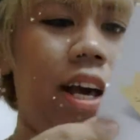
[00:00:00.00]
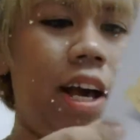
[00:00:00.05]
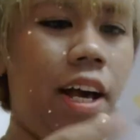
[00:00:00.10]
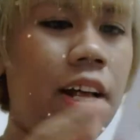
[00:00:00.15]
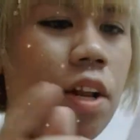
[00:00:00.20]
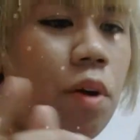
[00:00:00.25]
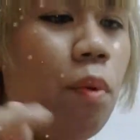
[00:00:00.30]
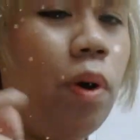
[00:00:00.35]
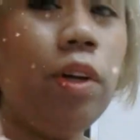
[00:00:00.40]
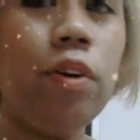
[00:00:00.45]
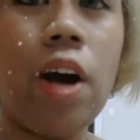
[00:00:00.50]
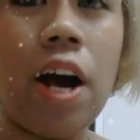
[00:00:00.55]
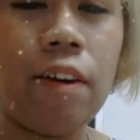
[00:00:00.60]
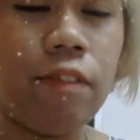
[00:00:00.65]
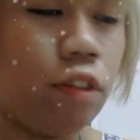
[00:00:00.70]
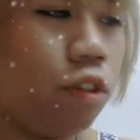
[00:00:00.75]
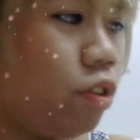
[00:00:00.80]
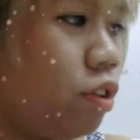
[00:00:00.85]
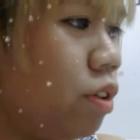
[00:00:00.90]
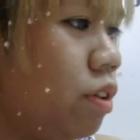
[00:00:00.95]
And then what you
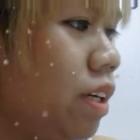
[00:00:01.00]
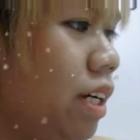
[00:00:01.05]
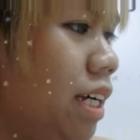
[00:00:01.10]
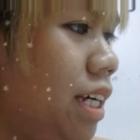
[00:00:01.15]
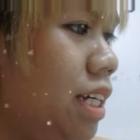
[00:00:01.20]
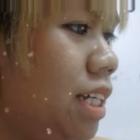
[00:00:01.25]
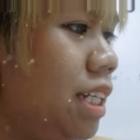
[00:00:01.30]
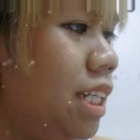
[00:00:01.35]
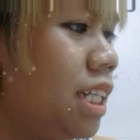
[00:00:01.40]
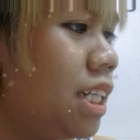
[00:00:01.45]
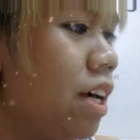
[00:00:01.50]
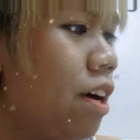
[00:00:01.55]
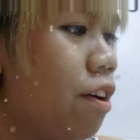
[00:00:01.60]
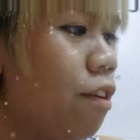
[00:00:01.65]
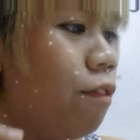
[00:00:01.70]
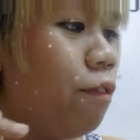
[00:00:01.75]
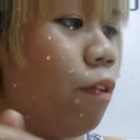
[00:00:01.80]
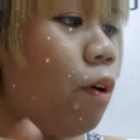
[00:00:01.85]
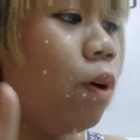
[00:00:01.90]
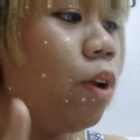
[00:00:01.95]
have to do is
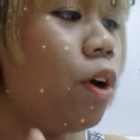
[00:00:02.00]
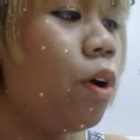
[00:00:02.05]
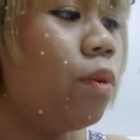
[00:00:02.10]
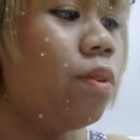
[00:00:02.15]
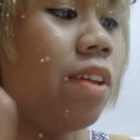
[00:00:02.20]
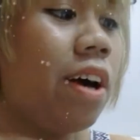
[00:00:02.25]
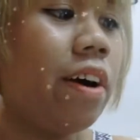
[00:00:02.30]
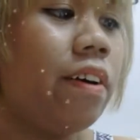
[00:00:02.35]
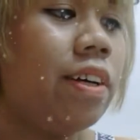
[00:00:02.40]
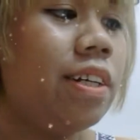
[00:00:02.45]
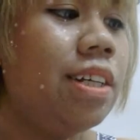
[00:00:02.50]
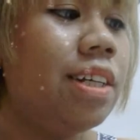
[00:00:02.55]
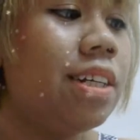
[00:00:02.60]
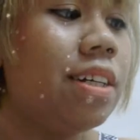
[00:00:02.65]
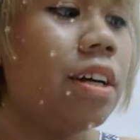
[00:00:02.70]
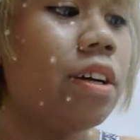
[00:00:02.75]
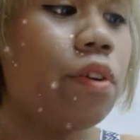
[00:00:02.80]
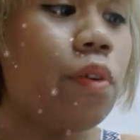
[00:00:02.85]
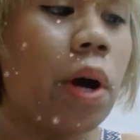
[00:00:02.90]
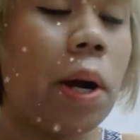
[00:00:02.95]
follow their
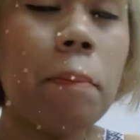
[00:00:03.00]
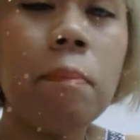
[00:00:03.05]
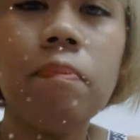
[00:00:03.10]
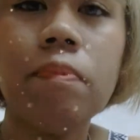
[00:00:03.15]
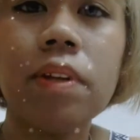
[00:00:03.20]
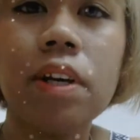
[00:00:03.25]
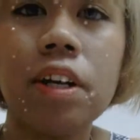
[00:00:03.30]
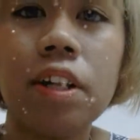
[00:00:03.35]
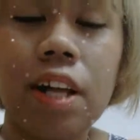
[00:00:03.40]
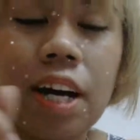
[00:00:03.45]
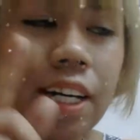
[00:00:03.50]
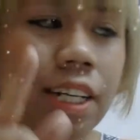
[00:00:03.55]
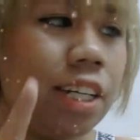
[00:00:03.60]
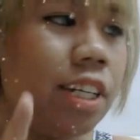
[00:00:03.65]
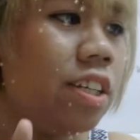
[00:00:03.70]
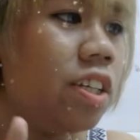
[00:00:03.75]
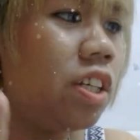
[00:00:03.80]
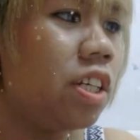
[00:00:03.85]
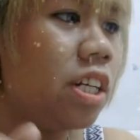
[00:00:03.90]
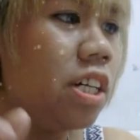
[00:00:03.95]
Instagram,
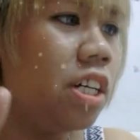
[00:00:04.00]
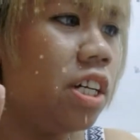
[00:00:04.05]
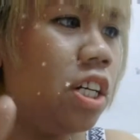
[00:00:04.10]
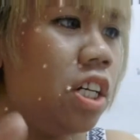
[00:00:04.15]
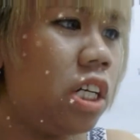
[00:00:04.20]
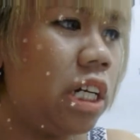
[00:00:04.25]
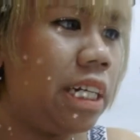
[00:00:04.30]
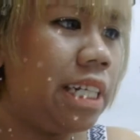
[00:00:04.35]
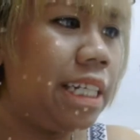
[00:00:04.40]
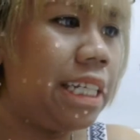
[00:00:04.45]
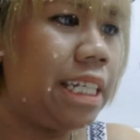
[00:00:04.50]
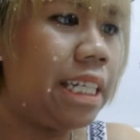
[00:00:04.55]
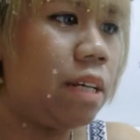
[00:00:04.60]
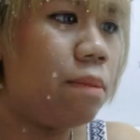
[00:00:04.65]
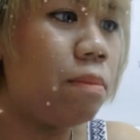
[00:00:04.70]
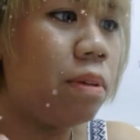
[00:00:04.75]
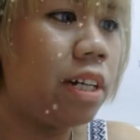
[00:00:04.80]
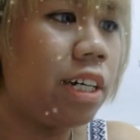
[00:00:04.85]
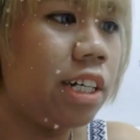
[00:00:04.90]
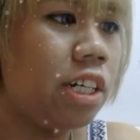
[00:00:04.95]
Alliance
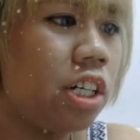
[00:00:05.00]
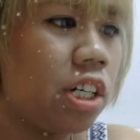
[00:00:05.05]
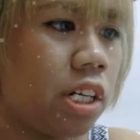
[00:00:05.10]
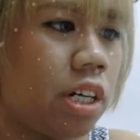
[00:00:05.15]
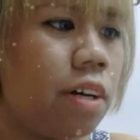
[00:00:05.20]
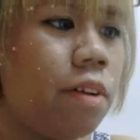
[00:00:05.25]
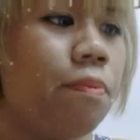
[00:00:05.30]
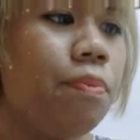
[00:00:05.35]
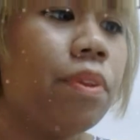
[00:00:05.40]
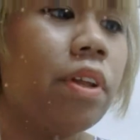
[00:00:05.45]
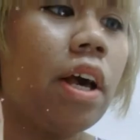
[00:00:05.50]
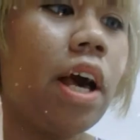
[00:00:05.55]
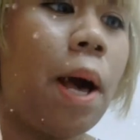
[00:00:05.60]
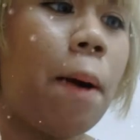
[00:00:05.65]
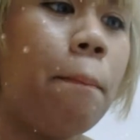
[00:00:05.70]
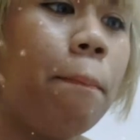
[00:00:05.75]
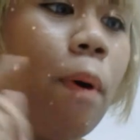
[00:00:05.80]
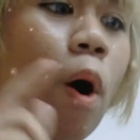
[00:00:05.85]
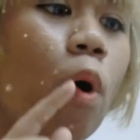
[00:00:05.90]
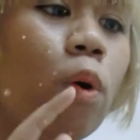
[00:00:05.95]
JeanC Malaysia,
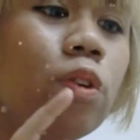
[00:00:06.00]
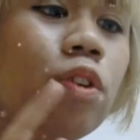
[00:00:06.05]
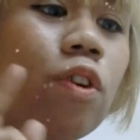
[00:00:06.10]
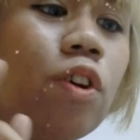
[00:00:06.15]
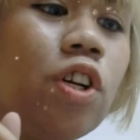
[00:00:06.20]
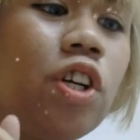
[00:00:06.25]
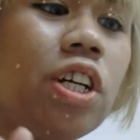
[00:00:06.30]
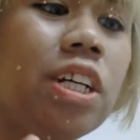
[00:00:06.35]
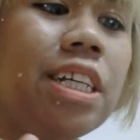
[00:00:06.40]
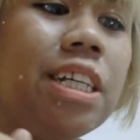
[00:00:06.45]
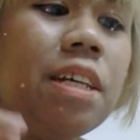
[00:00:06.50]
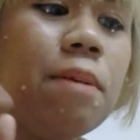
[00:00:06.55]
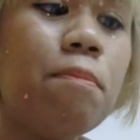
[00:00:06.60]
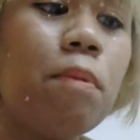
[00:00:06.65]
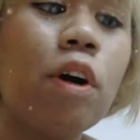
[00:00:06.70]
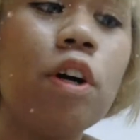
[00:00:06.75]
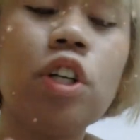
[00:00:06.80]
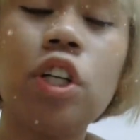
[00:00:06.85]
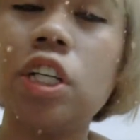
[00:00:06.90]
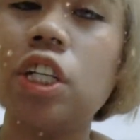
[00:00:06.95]
and post your JeanC
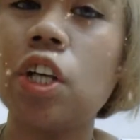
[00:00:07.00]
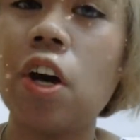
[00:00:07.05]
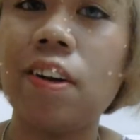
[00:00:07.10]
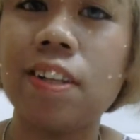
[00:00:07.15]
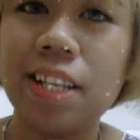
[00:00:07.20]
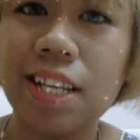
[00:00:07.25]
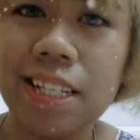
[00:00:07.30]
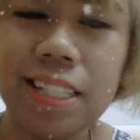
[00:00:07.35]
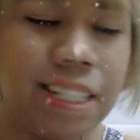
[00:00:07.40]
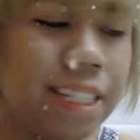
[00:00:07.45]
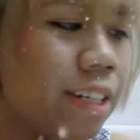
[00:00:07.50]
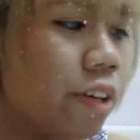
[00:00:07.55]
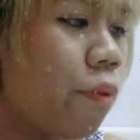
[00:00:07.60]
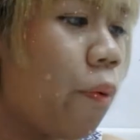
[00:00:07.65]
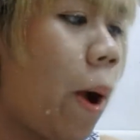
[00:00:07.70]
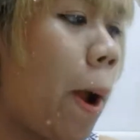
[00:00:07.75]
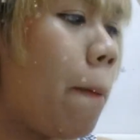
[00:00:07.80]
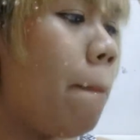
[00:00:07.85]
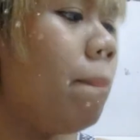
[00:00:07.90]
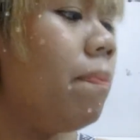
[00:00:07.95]
purchase on
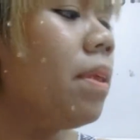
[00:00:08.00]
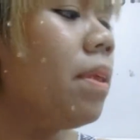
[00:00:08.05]
Instagram,